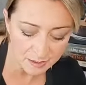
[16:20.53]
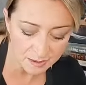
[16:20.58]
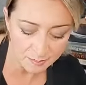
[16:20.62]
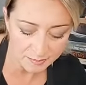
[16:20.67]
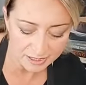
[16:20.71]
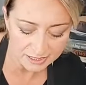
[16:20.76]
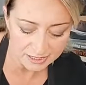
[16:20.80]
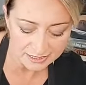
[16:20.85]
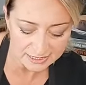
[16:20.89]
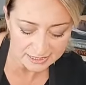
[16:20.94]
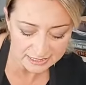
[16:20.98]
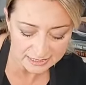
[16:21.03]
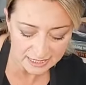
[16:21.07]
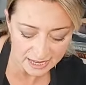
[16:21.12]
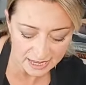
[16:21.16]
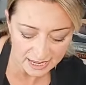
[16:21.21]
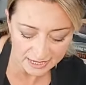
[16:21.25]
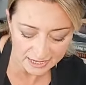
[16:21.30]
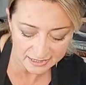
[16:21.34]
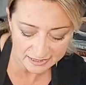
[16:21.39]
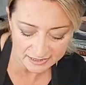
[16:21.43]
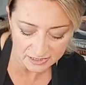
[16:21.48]
melted
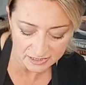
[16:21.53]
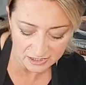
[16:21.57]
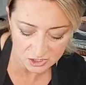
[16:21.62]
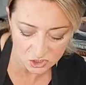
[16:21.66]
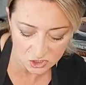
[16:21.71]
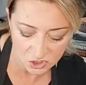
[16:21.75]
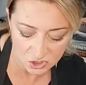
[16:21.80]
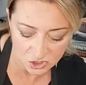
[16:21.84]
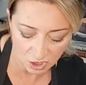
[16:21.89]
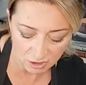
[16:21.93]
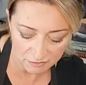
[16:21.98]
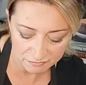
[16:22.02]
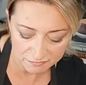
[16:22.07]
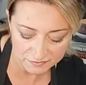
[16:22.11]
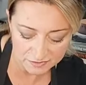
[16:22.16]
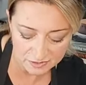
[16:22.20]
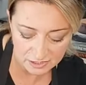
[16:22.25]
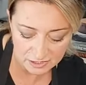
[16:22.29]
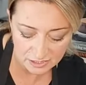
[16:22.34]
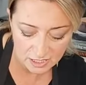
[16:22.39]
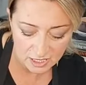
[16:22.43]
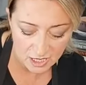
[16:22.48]
and soft.